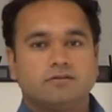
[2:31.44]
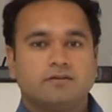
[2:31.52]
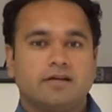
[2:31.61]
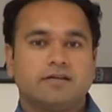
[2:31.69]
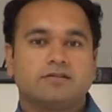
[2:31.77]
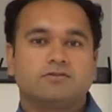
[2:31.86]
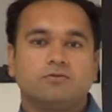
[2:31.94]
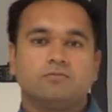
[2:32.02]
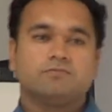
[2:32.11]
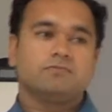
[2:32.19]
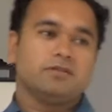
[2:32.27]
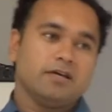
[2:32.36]
right? So
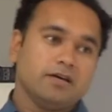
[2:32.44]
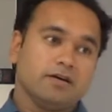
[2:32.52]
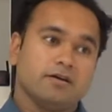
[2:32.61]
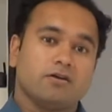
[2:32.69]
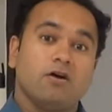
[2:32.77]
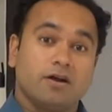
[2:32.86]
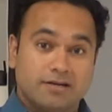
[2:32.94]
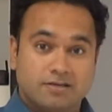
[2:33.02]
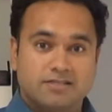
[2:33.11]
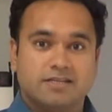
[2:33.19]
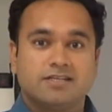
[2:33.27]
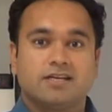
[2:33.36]
there, or in a
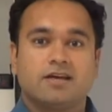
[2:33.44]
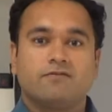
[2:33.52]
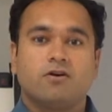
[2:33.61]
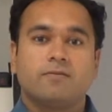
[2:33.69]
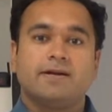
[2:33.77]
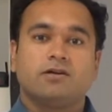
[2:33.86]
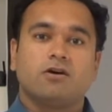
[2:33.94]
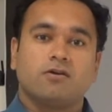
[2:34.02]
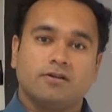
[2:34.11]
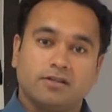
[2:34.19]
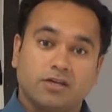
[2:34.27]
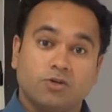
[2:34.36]
staging environment or
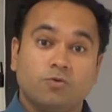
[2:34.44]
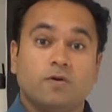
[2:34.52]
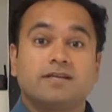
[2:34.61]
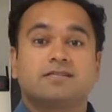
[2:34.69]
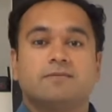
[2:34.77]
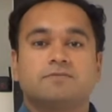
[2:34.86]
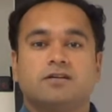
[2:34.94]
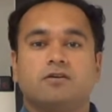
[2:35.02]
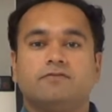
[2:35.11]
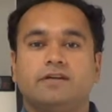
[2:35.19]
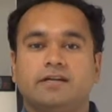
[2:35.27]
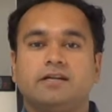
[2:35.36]
on the QA subset
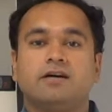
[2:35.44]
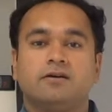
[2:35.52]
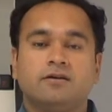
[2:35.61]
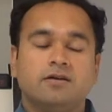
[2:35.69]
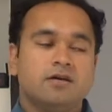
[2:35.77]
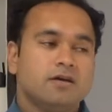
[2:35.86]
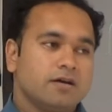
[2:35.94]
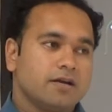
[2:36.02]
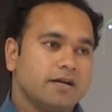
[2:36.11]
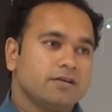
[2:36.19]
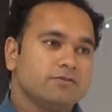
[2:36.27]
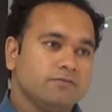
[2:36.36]
of data,
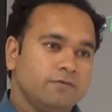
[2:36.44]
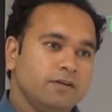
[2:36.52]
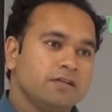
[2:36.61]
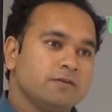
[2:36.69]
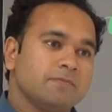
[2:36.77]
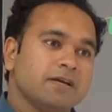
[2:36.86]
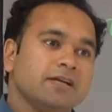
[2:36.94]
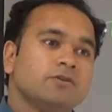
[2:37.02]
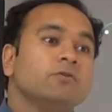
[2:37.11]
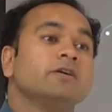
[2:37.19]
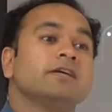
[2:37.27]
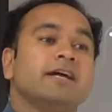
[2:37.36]
right, we typically
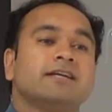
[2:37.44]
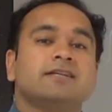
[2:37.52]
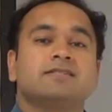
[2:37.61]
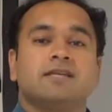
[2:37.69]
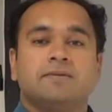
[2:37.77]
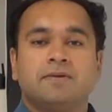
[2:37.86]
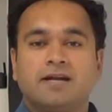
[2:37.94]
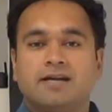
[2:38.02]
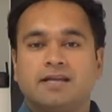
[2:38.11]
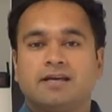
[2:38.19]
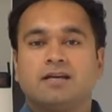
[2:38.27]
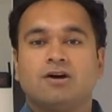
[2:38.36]
don't get the same
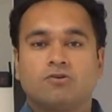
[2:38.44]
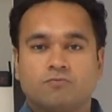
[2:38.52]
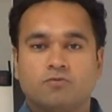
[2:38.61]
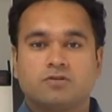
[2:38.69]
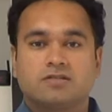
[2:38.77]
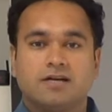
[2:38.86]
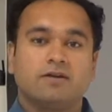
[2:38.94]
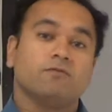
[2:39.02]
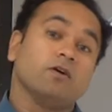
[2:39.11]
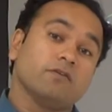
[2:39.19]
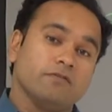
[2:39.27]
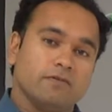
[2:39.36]
analytical outputs, right,
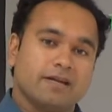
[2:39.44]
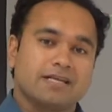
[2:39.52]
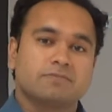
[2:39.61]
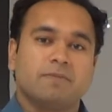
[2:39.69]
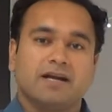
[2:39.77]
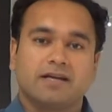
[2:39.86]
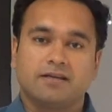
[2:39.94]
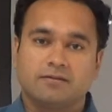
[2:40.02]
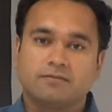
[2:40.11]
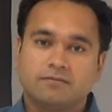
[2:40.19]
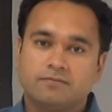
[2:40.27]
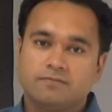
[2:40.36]
what we were expecting,
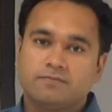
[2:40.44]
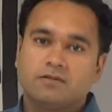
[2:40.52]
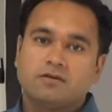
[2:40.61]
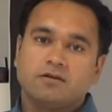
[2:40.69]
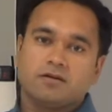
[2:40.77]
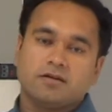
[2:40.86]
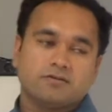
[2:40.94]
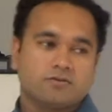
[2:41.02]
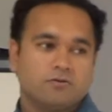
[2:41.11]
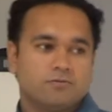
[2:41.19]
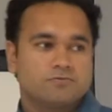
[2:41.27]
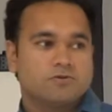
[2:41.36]
right?
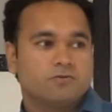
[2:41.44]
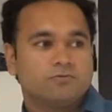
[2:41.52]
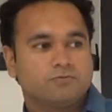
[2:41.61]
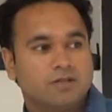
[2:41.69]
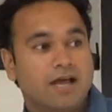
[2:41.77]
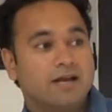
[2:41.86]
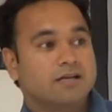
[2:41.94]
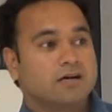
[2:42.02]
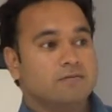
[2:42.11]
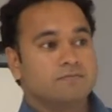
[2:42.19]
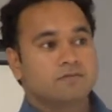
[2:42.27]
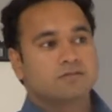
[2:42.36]
So then
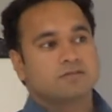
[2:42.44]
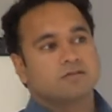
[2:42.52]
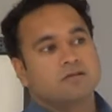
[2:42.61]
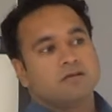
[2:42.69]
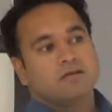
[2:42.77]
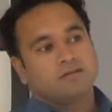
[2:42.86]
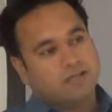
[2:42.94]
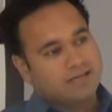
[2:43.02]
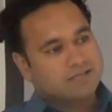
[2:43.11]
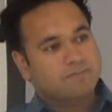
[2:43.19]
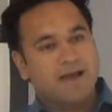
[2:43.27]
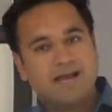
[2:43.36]
comes
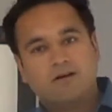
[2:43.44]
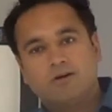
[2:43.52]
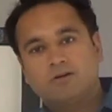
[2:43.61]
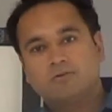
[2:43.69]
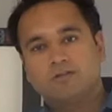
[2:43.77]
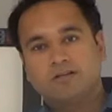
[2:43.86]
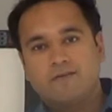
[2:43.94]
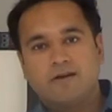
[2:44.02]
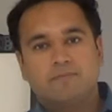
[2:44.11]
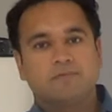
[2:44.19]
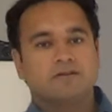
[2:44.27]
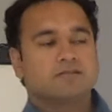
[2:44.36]
things back onto the
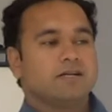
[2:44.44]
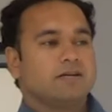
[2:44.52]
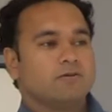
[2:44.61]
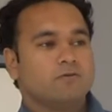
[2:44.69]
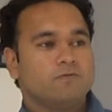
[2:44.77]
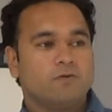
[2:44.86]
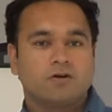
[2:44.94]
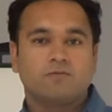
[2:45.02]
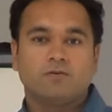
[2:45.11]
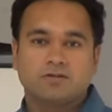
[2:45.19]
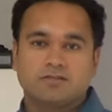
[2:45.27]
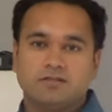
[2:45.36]
developers that
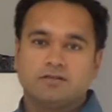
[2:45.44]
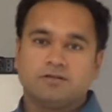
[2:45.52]
what's